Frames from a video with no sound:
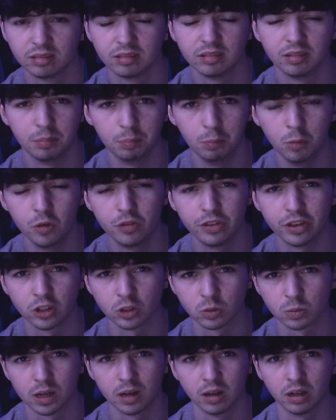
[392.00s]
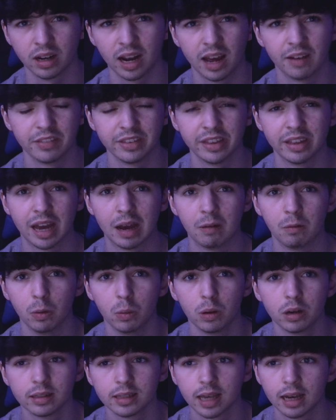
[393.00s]
move things around and have it how I
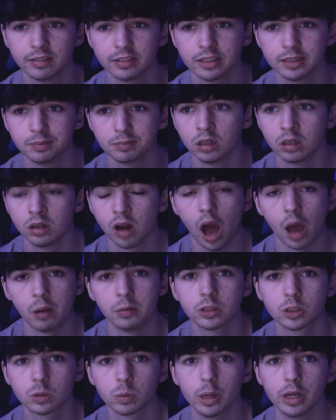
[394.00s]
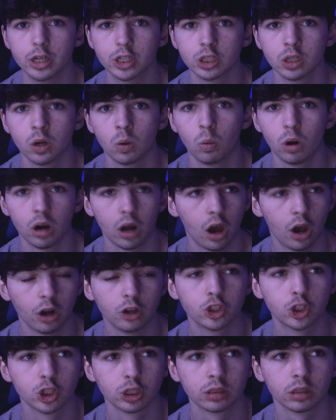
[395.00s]
want to have it, I would switch.
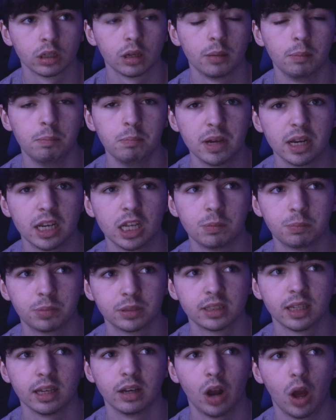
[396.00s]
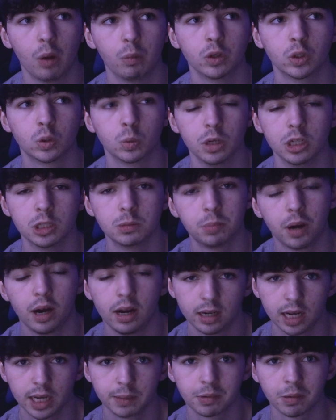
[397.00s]
100,000,000% I would switch. But I
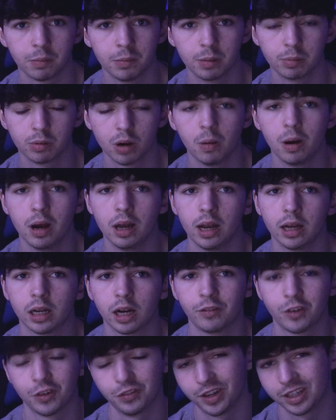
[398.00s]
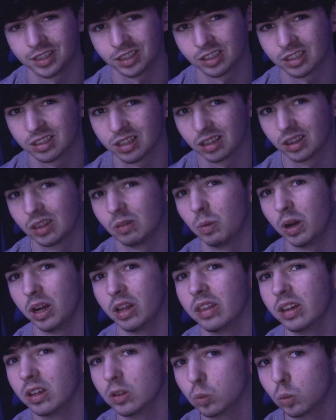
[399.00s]
like Premiere Pro, I like After Effects, I just like the way
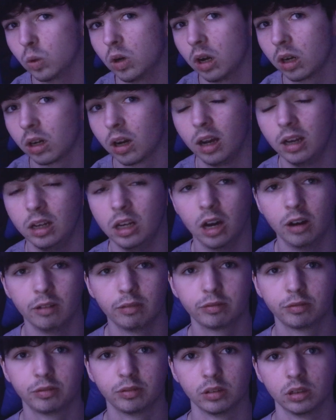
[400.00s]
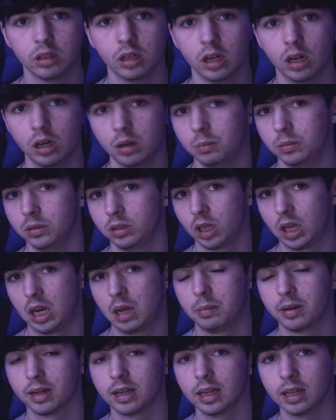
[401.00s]
things work. I love
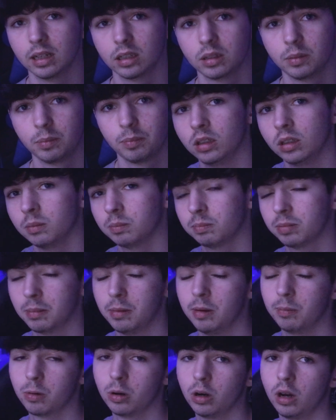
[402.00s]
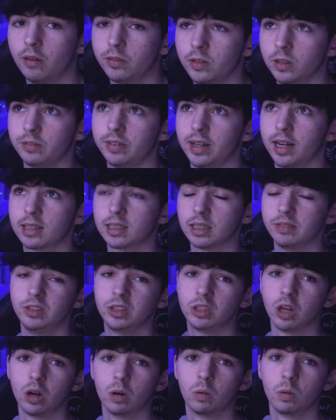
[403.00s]
dynamic link. Premiere Pro and After Effects, if you
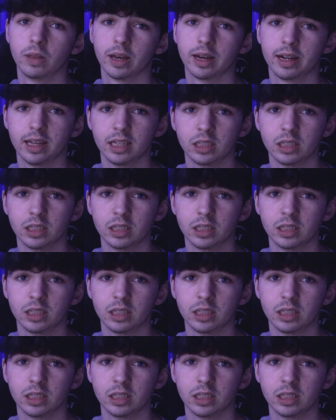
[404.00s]
don't know what that is,